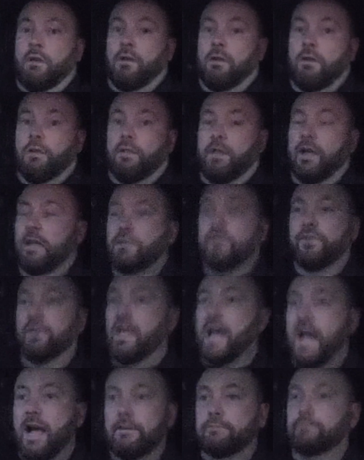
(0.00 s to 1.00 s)
Thanks for
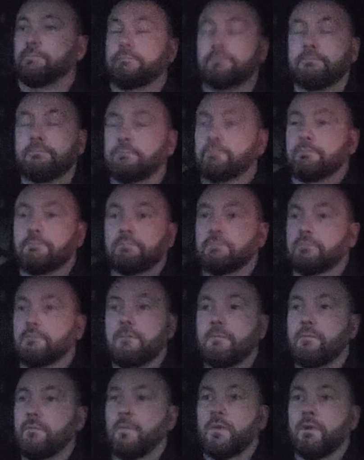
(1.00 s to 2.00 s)
that.
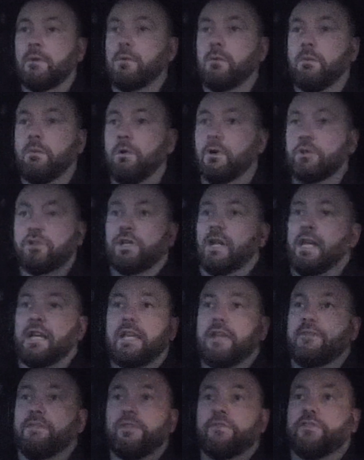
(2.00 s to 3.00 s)
What shall I
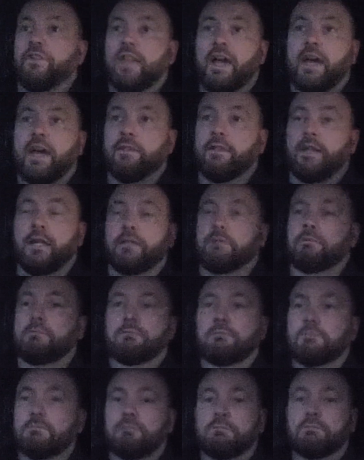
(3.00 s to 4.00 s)
give you for that
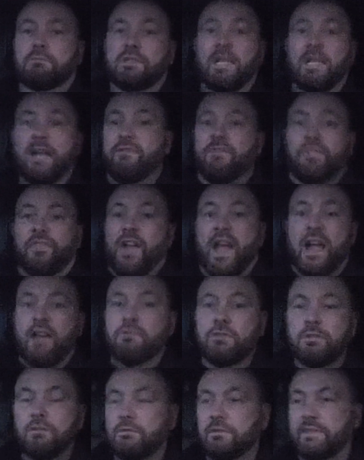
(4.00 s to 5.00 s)
then?
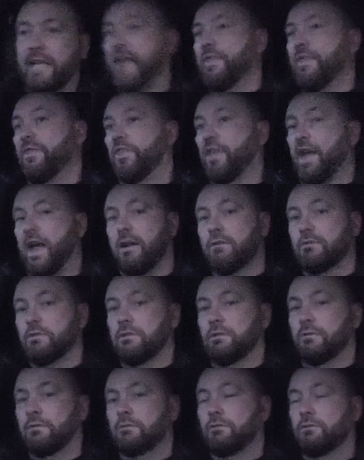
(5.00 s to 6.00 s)
7,000?
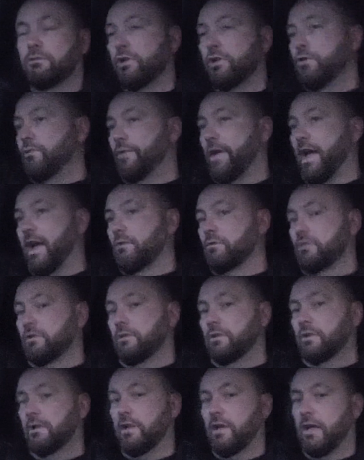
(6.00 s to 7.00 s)
10,000?
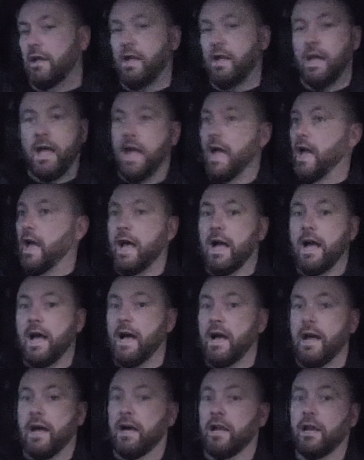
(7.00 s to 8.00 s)

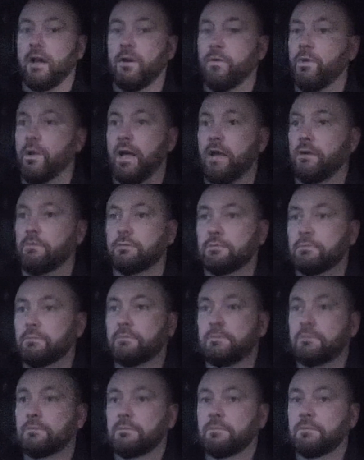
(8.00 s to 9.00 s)
2,000? I don't know.
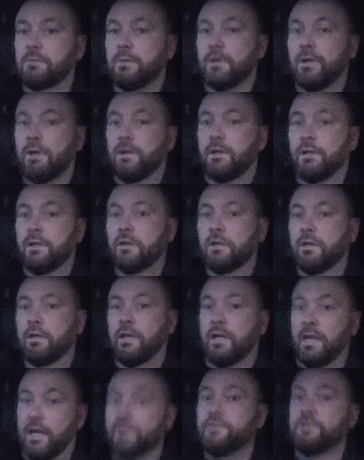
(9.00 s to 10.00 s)

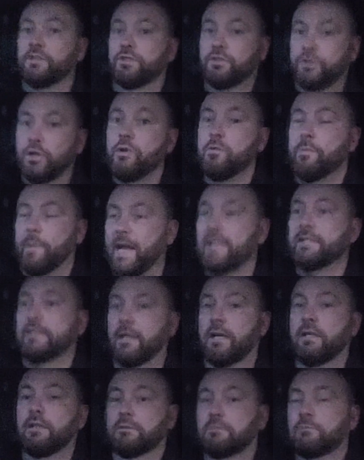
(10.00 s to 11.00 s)
You'll have to do
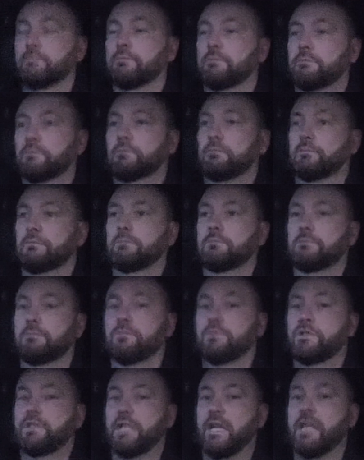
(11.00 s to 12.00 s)
better.
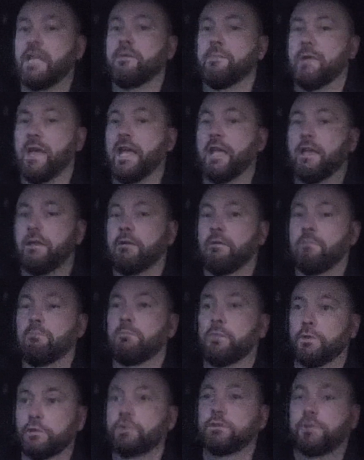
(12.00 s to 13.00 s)
See me,
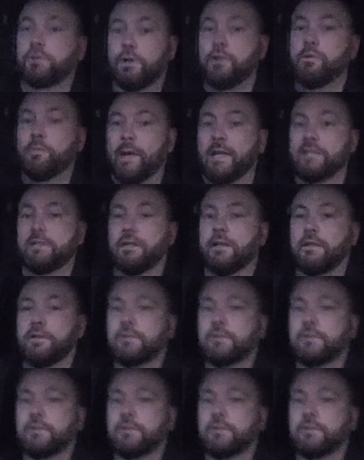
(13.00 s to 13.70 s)
must do better.